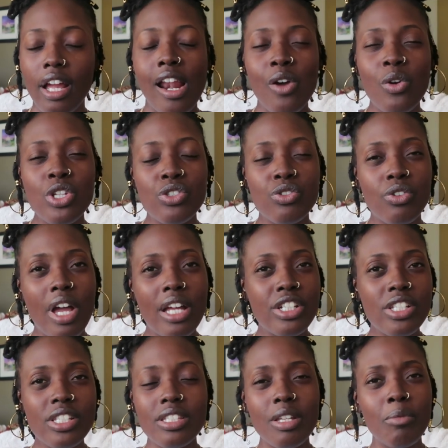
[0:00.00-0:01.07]

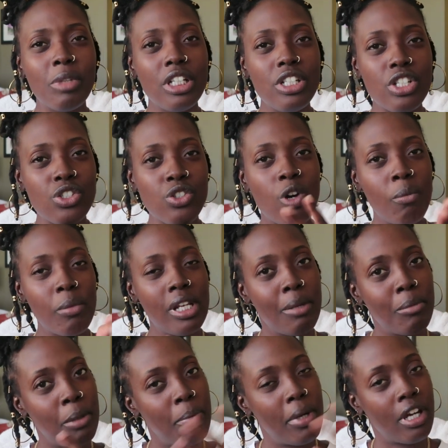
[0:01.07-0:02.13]
and something just told me,
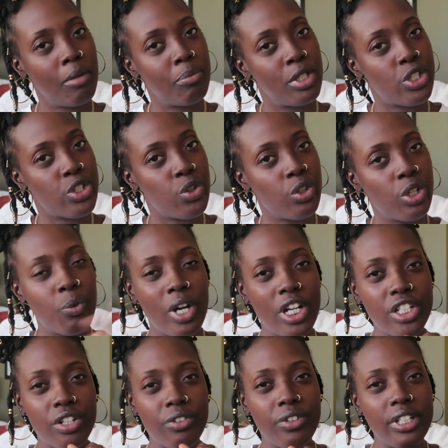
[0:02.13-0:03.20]
let me pick up this yoni
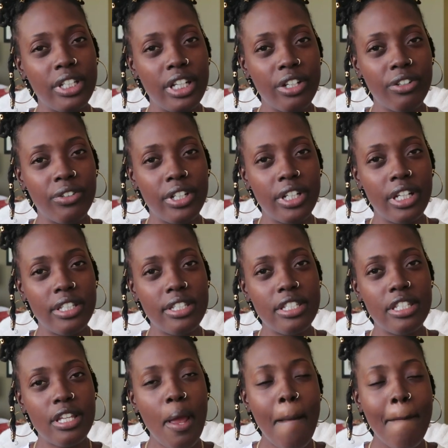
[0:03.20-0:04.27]
wash and read the
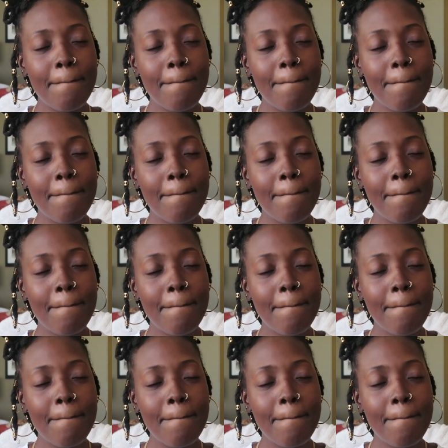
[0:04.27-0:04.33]
ingredients.